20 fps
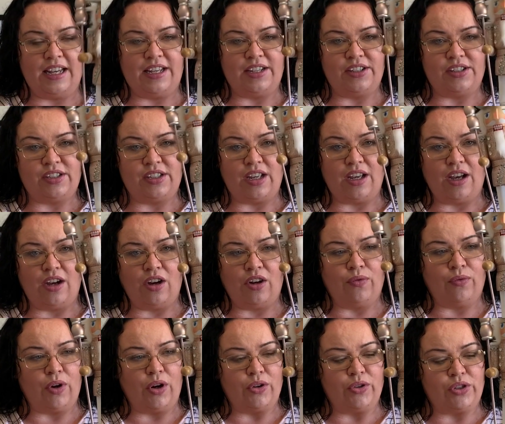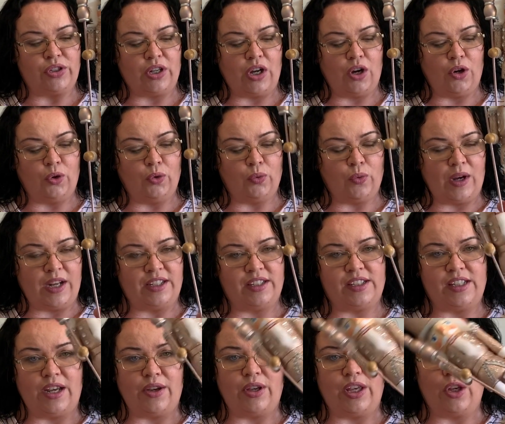is a rose gold one,
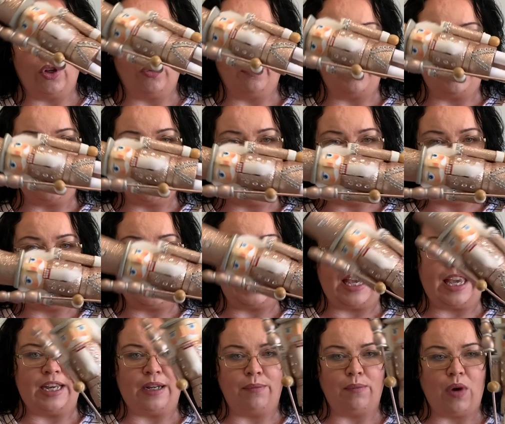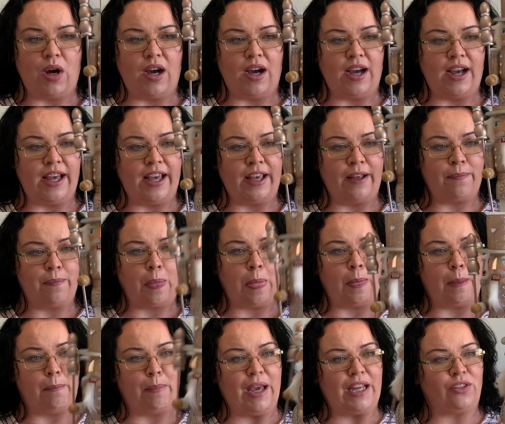so he'll be going in my
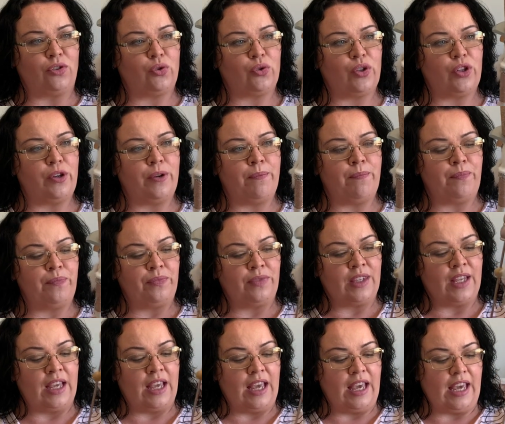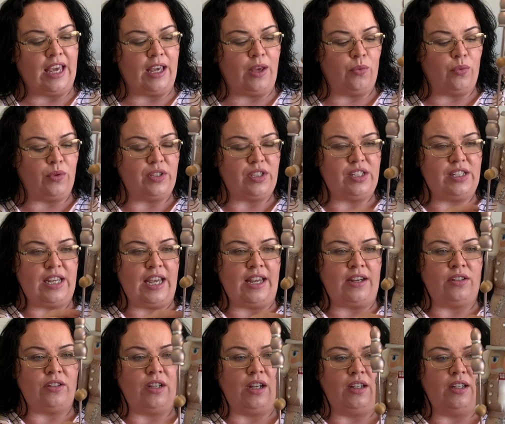bedroom. He was
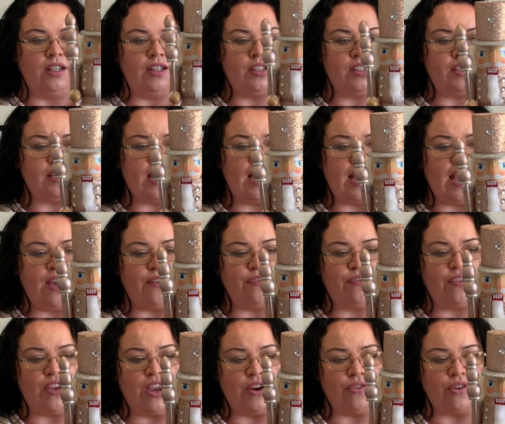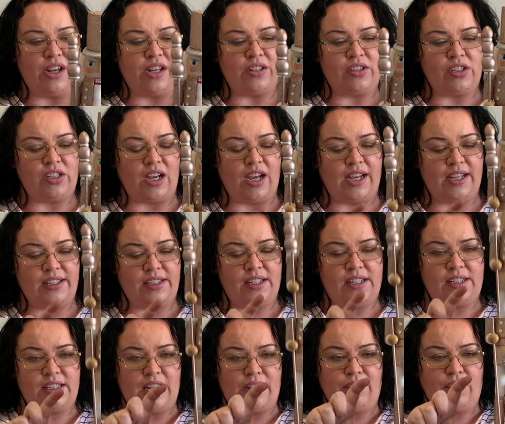$10. They have various
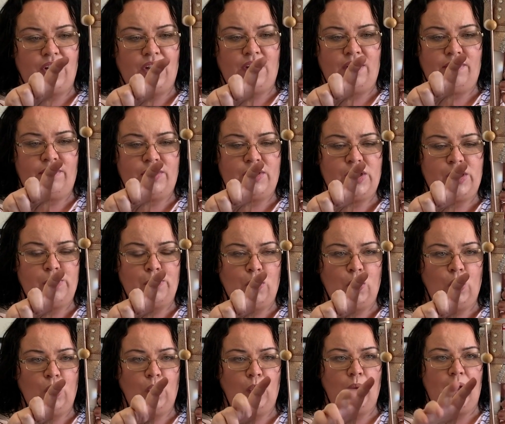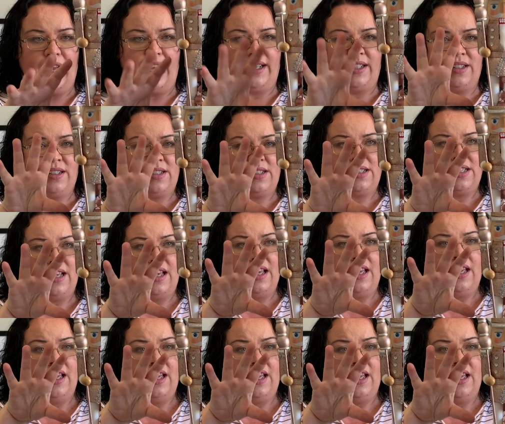sizes. They've got small ones,